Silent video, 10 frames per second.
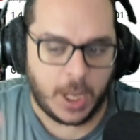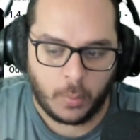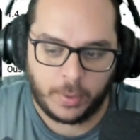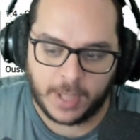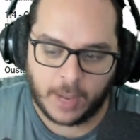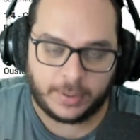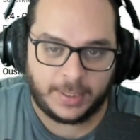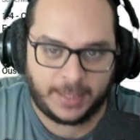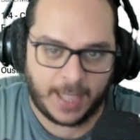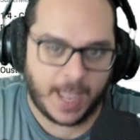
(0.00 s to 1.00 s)
without
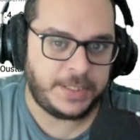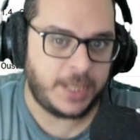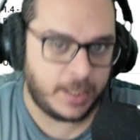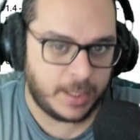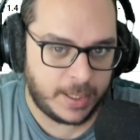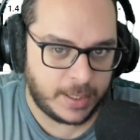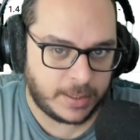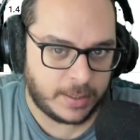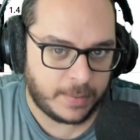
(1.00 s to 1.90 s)
detaching it.